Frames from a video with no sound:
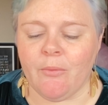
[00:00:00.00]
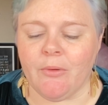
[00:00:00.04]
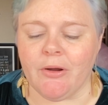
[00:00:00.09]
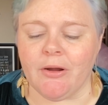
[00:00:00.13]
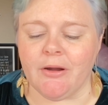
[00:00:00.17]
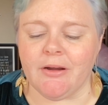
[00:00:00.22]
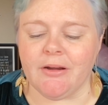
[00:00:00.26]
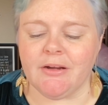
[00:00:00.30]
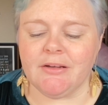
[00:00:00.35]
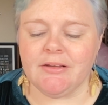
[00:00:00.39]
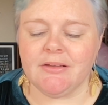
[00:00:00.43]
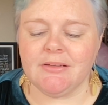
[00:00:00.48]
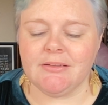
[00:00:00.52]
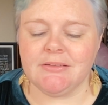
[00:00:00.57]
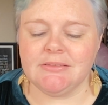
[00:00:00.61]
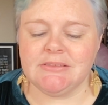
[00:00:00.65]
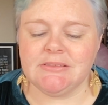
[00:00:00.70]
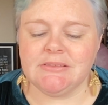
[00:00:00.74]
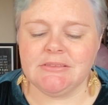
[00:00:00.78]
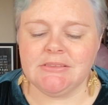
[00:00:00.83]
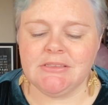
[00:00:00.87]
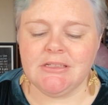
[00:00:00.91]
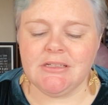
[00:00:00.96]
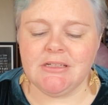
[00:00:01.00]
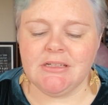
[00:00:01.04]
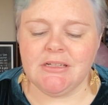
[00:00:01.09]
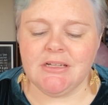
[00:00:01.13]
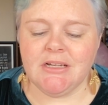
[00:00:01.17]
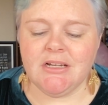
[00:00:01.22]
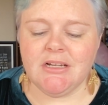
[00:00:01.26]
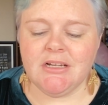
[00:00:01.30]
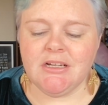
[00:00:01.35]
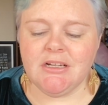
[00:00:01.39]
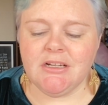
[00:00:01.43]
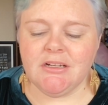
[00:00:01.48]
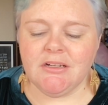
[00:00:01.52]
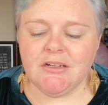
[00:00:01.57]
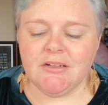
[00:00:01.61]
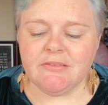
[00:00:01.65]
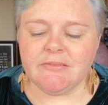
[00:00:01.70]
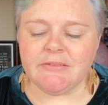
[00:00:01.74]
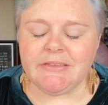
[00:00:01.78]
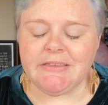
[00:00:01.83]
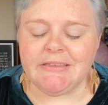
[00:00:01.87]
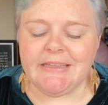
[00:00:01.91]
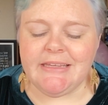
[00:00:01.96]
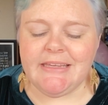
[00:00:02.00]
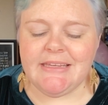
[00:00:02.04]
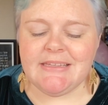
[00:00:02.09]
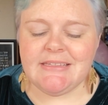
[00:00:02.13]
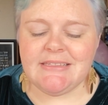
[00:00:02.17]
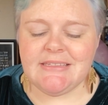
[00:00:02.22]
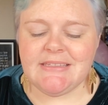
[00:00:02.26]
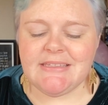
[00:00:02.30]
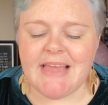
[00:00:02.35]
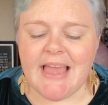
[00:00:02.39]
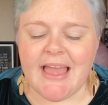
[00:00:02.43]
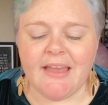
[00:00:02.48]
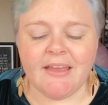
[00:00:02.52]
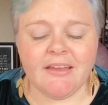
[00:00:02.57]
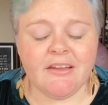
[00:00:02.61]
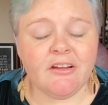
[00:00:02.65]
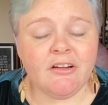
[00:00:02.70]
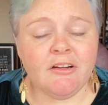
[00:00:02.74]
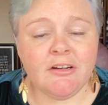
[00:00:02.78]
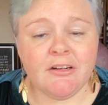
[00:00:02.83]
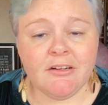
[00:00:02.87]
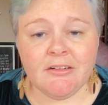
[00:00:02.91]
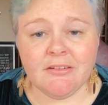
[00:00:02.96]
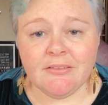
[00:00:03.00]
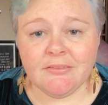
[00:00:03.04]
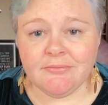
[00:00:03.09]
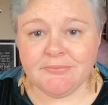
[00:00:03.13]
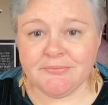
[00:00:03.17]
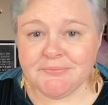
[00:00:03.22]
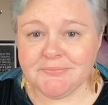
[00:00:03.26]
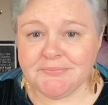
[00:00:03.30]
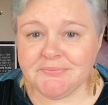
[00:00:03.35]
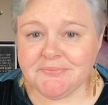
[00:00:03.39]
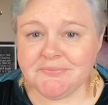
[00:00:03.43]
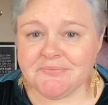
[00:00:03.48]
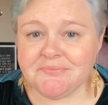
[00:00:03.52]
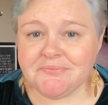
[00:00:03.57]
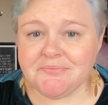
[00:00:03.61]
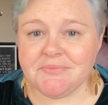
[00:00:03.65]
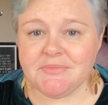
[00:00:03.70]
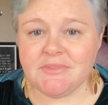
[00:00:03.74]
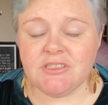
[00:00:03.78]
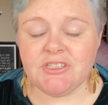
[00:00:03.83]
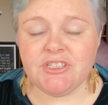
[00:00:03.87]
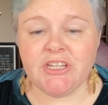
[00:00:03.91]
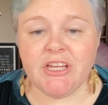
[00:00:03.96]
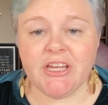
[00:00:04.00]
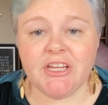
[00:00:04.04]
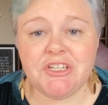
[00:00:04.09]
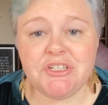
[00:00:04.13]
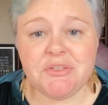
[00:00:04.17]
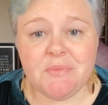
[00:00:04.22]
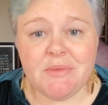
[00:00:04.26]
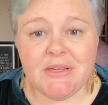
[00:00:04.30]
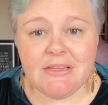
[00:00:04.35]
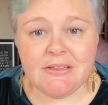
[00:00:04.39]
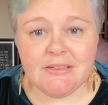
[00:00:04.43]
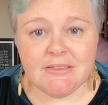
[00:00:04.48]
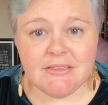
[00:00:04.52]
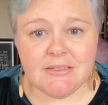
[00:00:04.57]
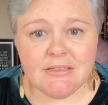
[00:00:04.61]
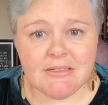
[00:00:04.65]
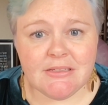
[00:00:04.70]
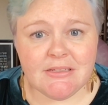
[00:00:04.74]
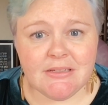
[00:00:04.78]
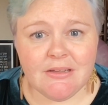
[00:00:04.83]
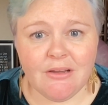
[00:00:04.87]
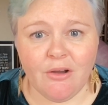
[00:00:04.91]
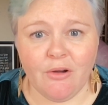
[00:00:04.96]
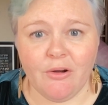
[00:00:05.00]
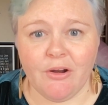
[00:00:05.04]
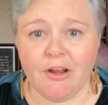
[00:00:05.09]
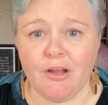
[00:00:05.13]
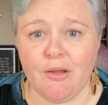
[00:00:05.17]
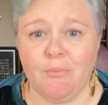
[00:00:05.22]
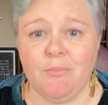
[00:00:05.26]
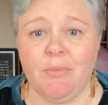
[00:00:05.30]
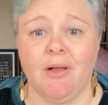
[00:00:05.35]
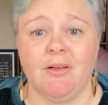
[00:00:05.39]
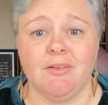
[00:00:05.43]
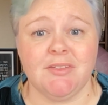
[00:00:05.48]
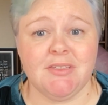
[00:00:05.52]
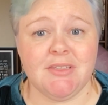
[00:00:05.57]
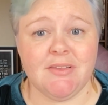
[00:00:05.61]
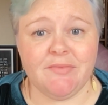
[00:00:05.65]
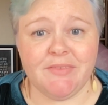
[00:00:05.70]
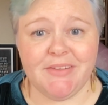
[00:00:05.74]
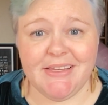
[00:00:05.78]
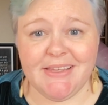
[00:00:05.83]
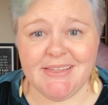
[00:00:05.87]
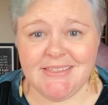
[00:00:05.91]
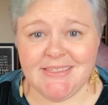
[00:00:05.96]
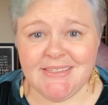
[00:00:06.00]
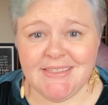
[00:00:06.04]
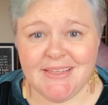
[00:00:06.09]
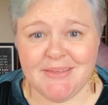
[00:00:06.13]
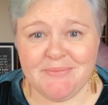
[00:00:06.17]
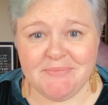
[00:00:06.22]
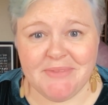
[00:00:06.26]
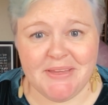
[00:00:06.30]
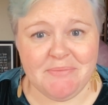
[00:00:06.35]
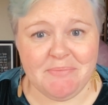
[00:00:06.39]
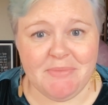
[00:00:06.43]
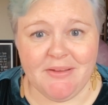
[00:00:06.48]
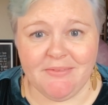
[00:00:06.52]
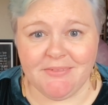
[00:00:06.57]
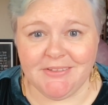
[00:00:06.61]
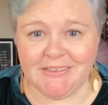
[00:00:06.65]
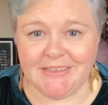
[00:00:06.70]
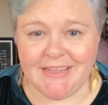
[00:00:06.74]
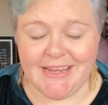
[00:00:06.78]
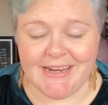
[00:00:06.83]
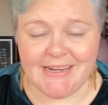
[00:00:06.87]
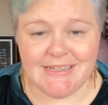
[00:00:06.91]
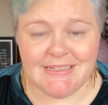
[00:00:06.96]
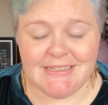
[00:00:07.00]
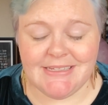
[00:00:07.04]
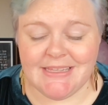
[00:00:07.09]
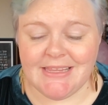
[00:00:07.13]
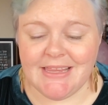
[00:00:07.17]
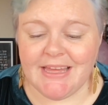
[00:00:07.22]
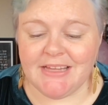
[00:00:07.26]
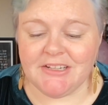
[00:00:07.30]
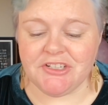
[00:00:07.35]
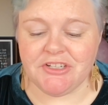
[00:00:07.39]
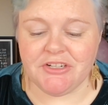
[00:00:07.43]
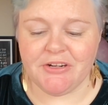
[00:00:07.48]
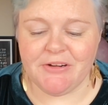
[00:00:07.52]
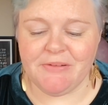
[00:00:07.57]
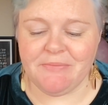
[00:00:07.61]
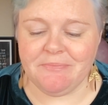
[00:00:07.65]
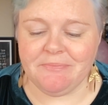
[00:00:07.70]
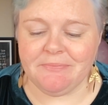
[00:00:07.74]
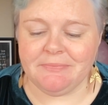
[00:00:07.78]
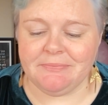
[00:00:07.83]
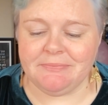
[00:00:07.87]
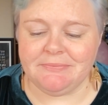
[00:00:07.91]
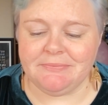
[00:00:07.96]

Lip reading: word, release anger, judgment, or compulsiveness that might be related to that term.